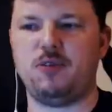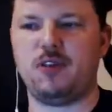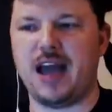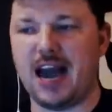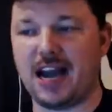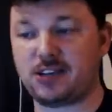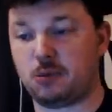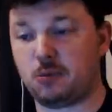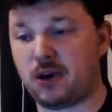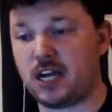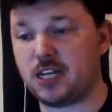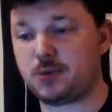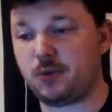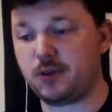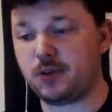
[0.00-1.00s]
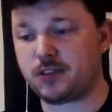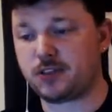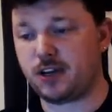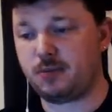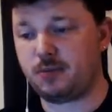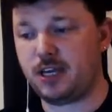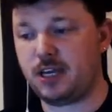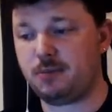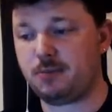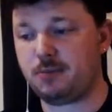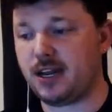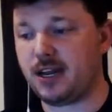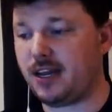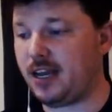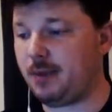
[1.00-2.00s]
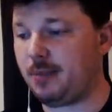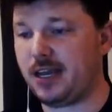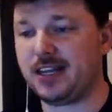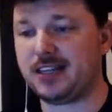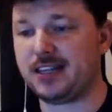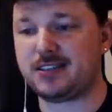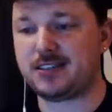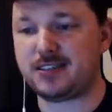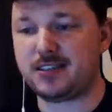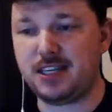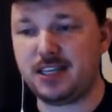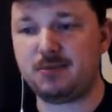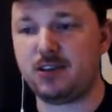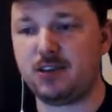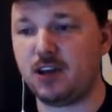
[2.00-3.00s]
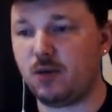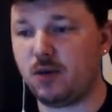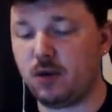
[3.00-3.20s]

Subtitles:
what the actual price point's going to be, but I mean,